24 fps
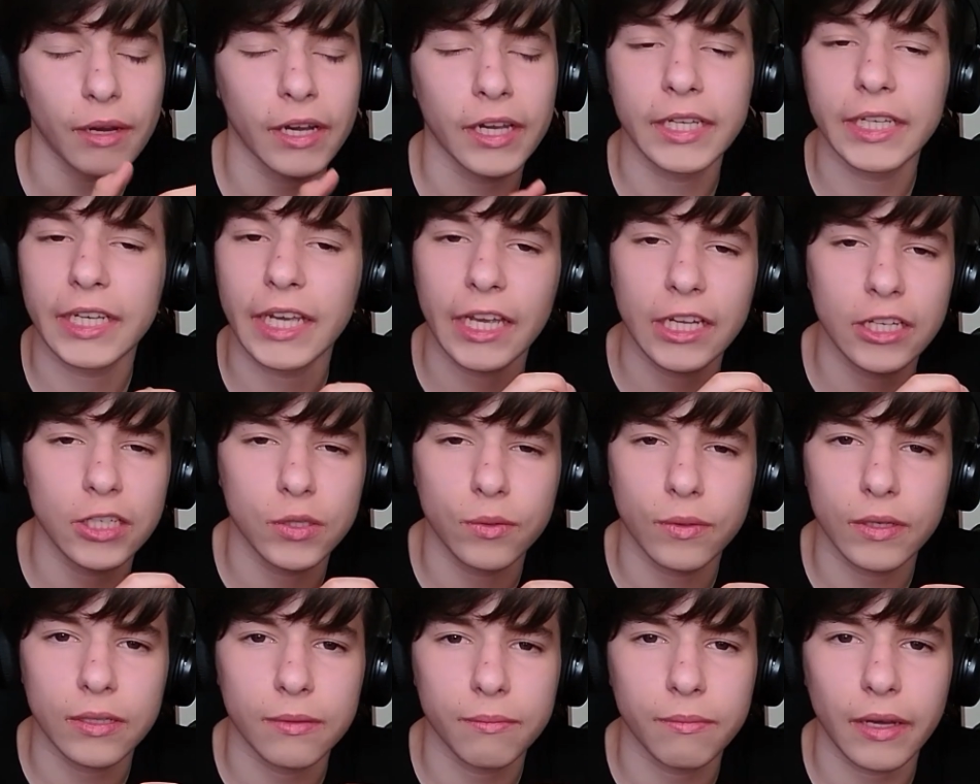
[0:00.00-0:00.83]
my
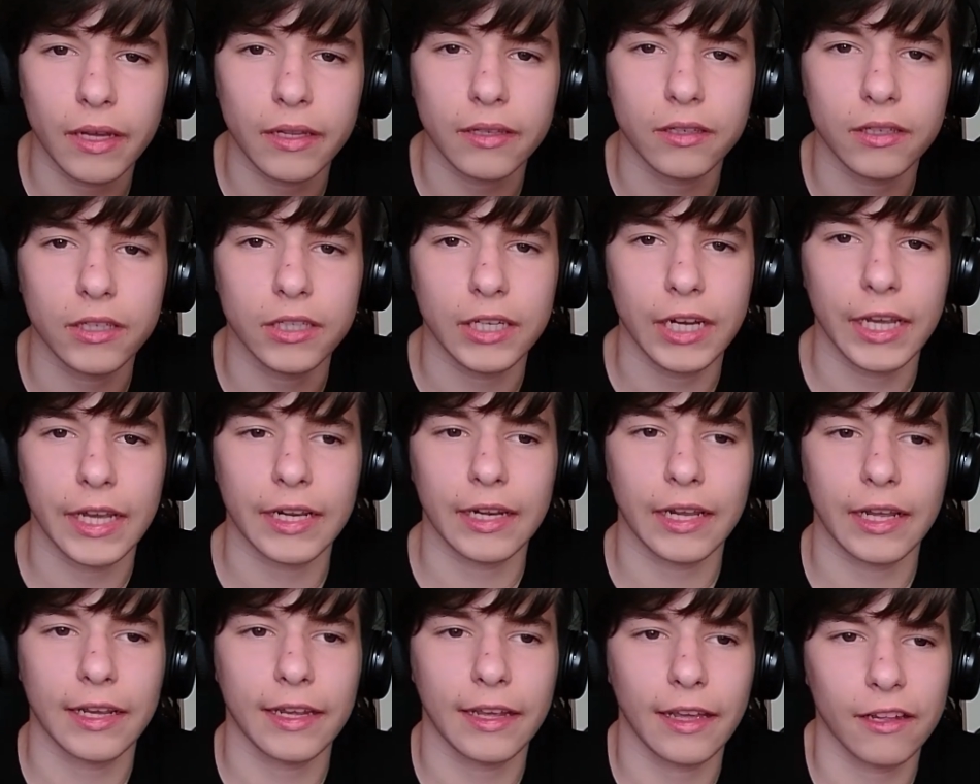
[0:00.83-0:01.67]
engagement better
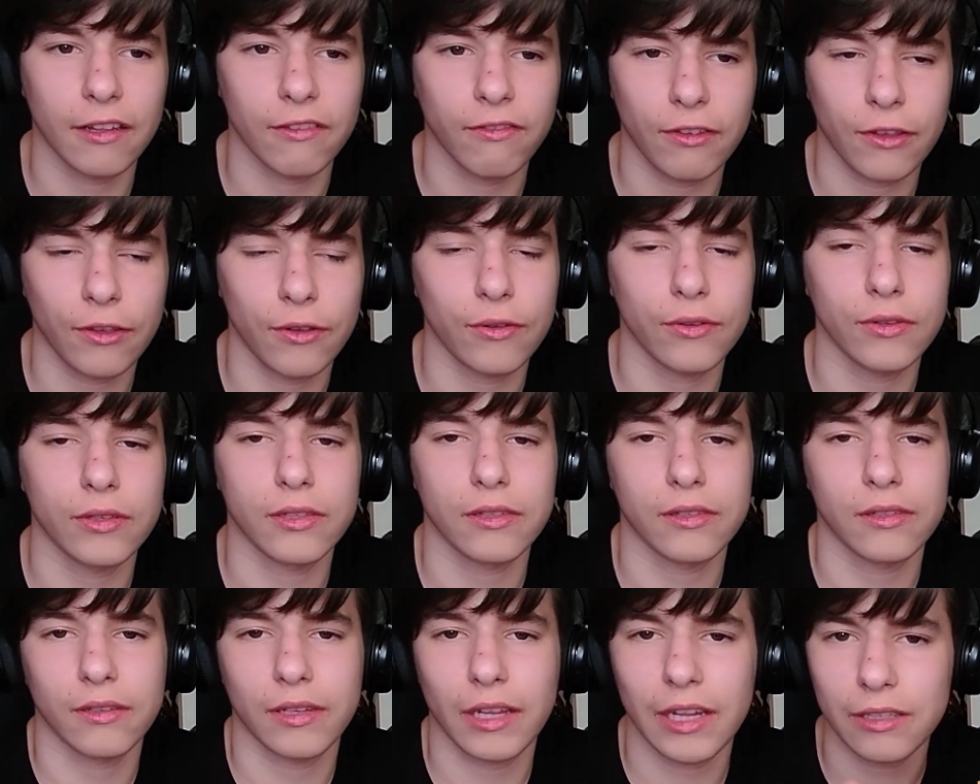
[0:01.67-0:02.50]
and I get
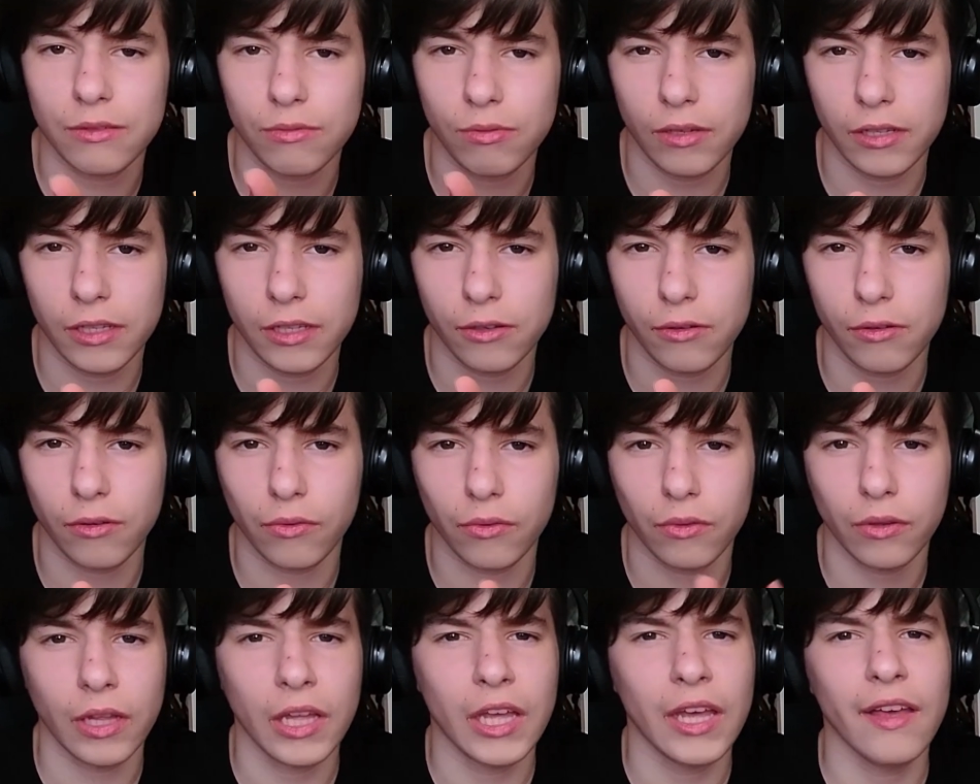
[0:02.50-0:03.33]
views, so that's really
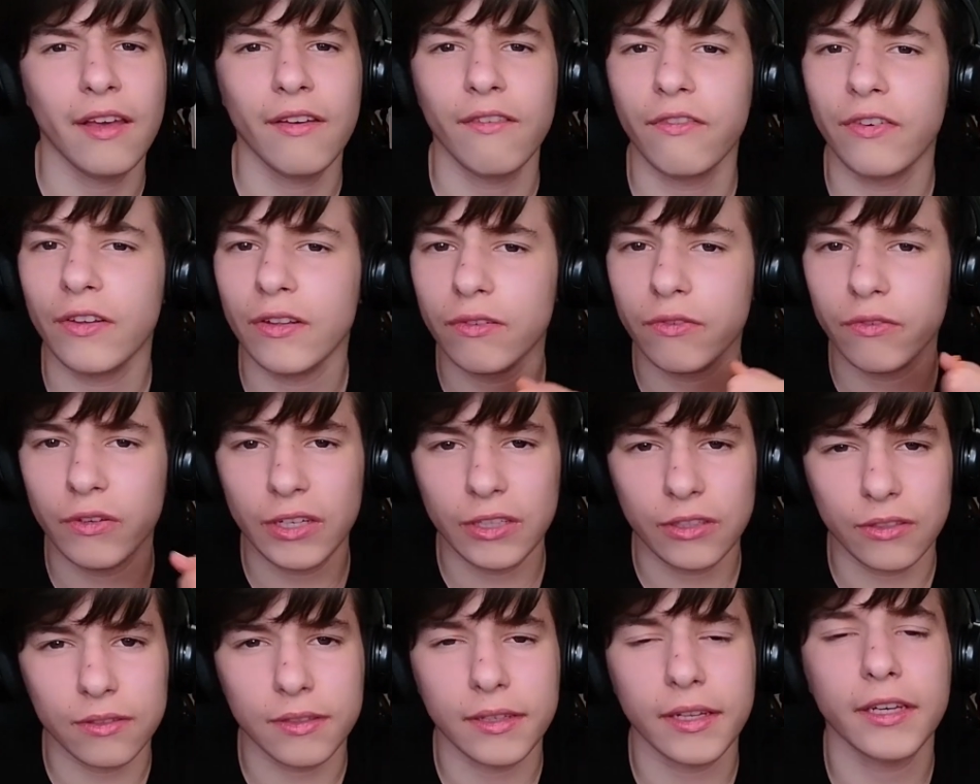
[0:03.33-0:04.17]
cool. Feel
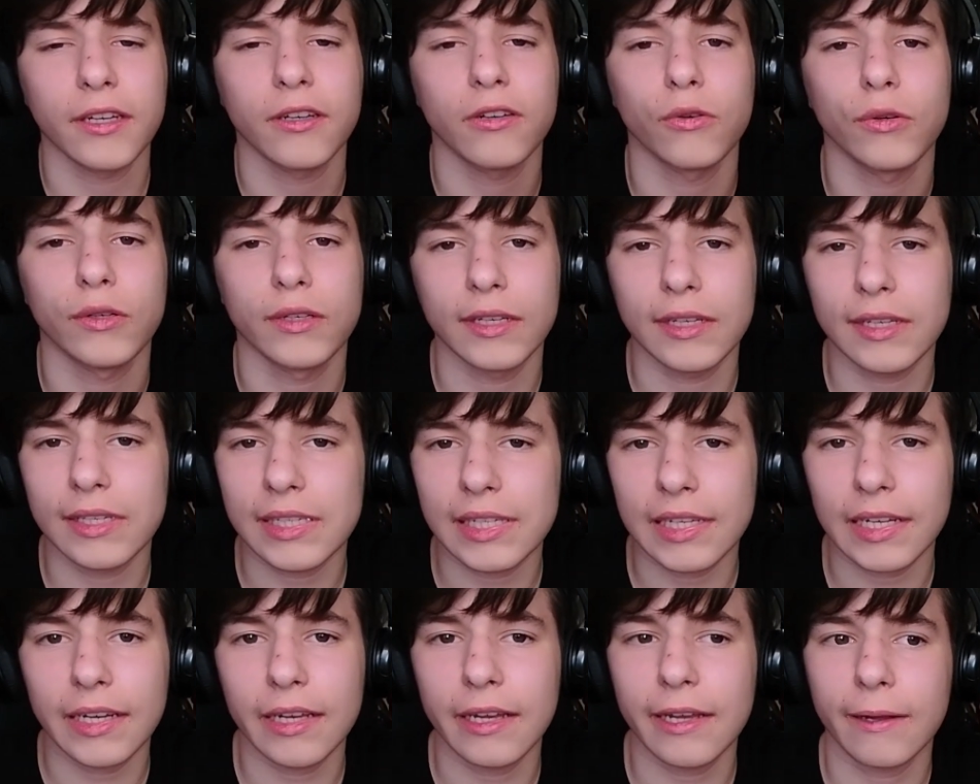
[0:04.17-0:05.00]
free to like or
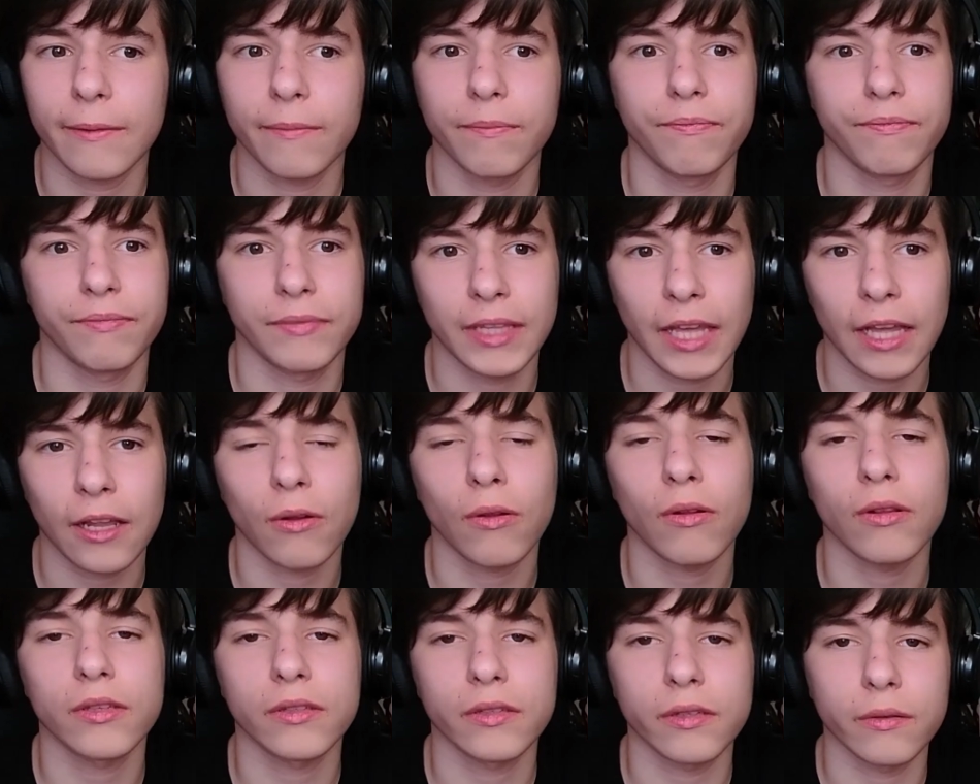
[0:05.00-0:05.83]
dislike. That
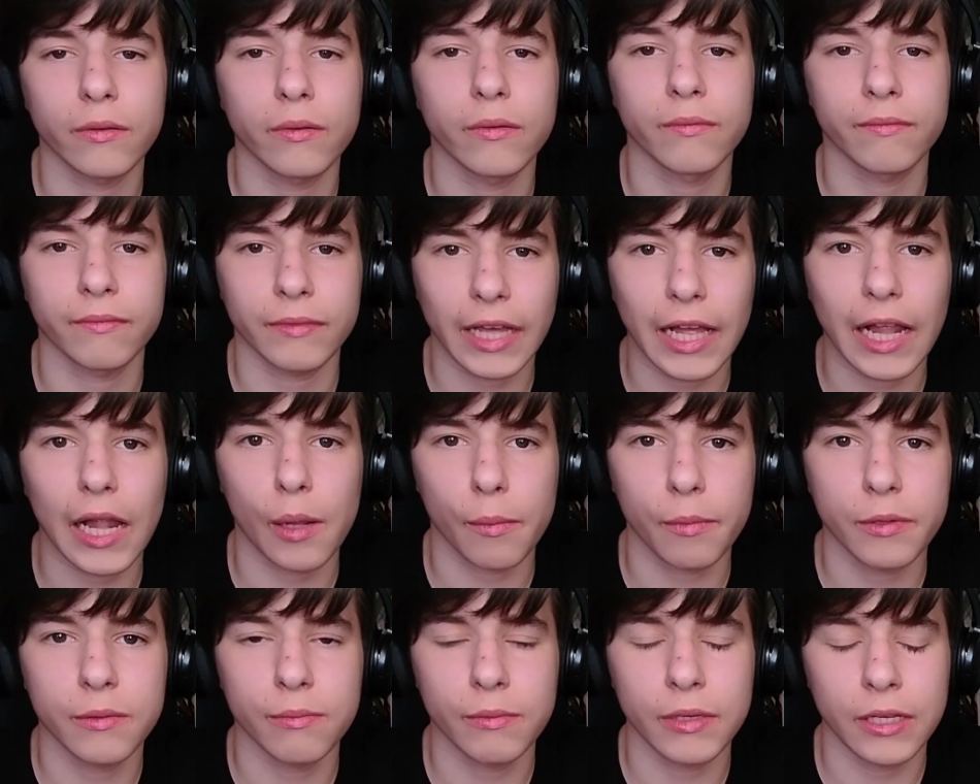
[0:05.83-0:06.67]
also
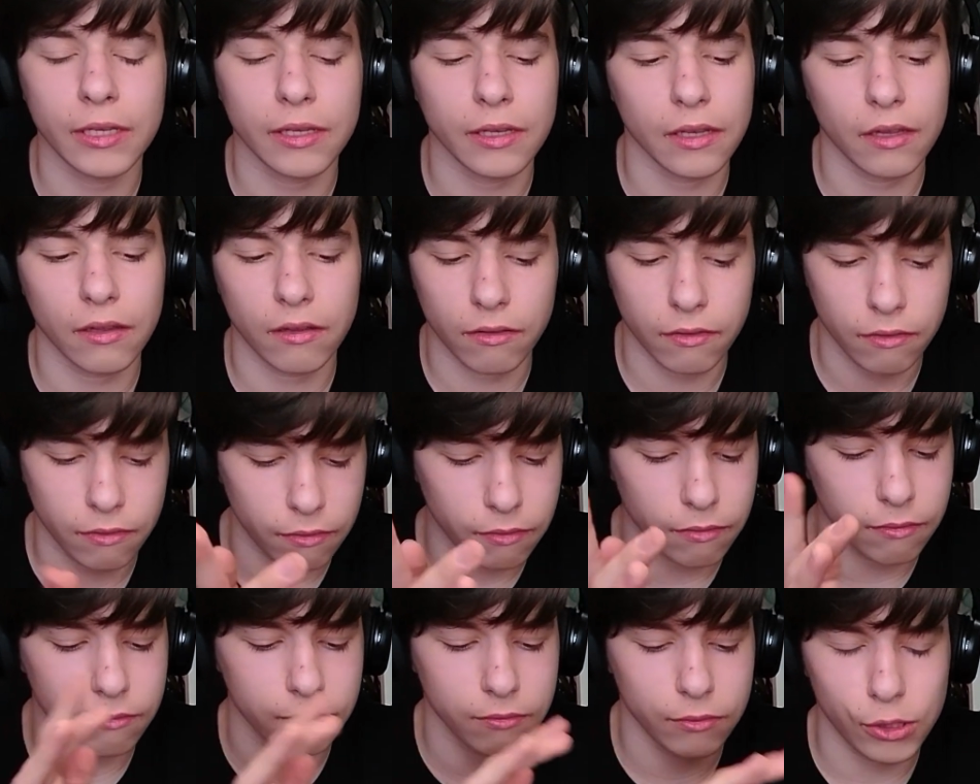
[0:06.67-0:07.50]
helps me if
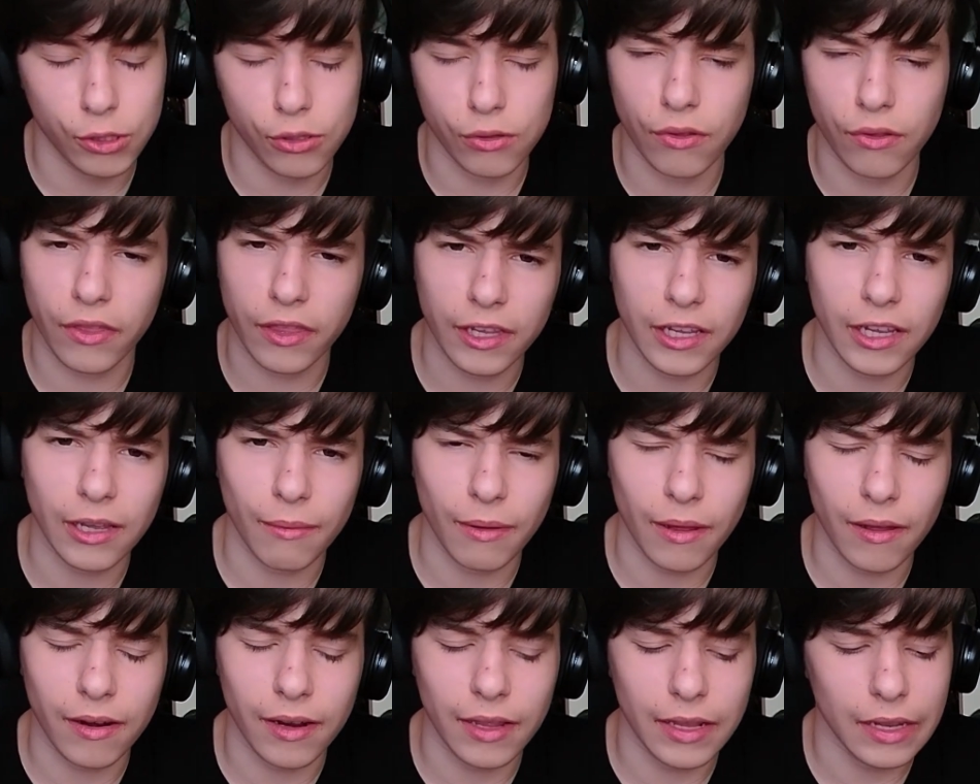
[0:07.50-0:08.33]
you think
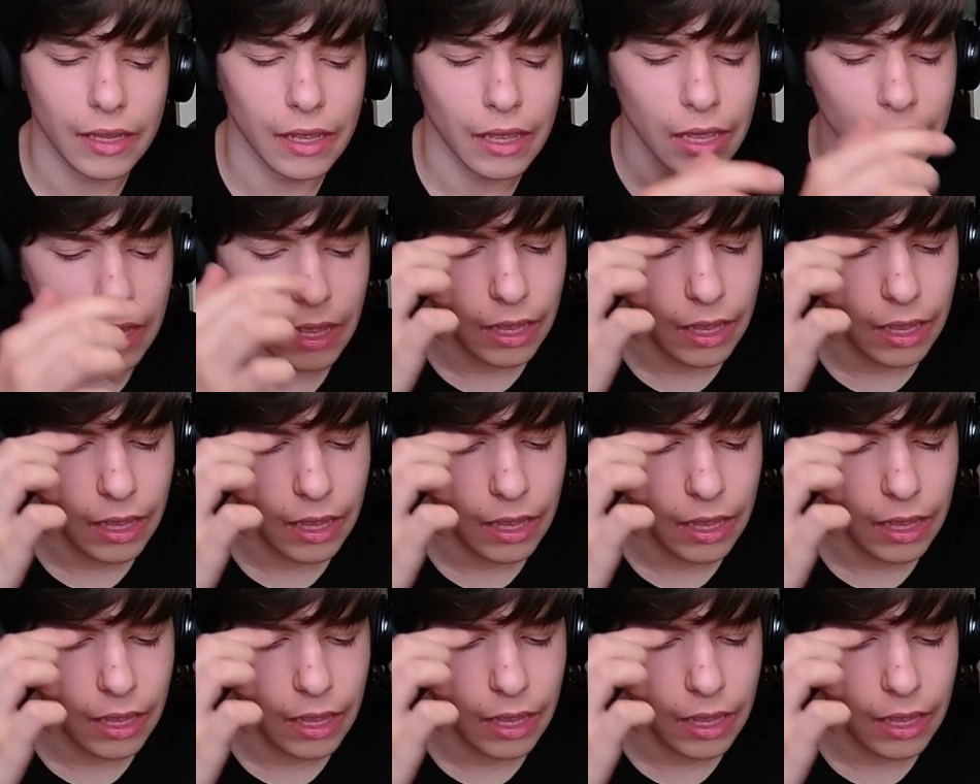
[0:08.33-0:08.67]
about it.